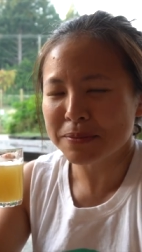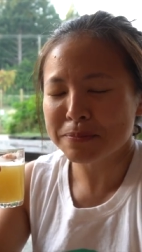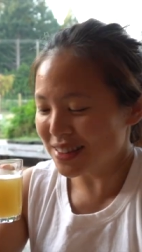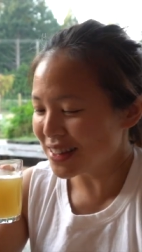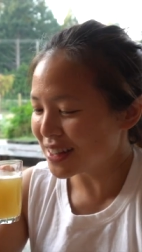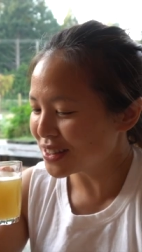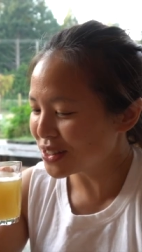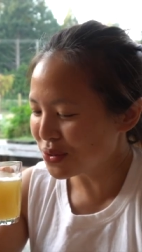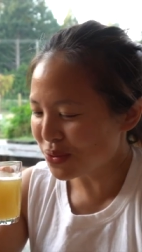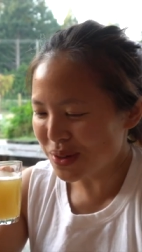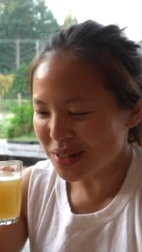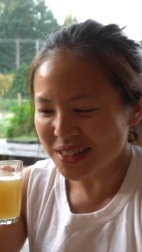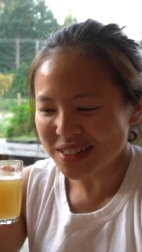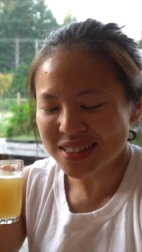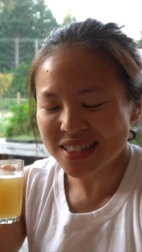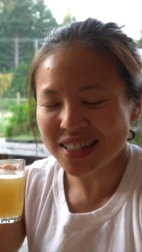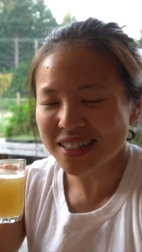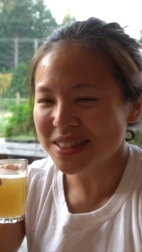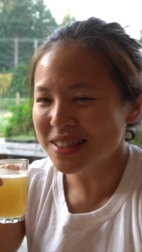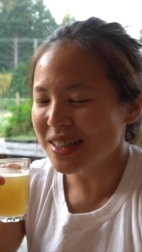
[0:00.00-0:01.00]
That's what it
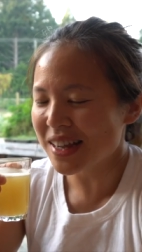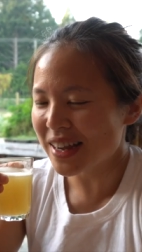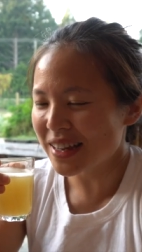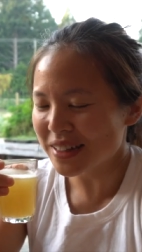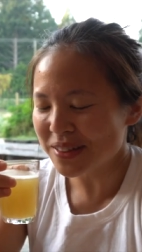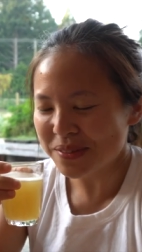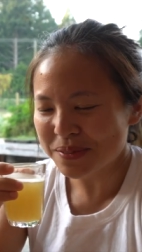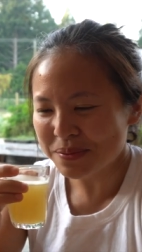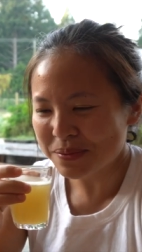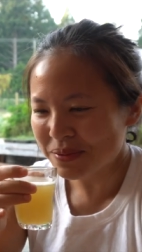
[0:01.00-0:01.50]
tastes like.